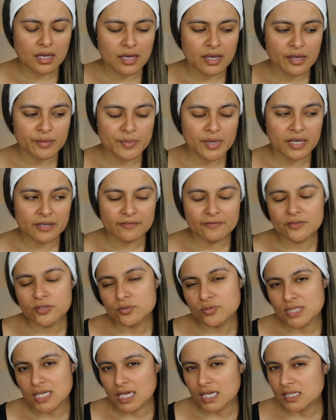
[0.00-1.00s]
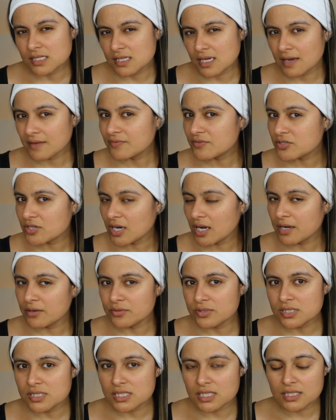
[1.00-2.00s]
A few days after I
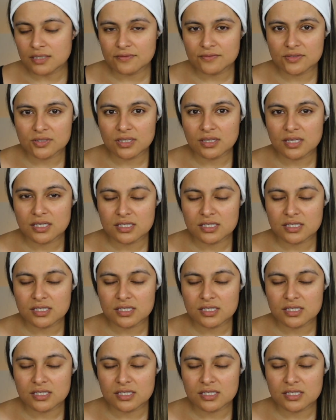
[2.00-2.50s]
received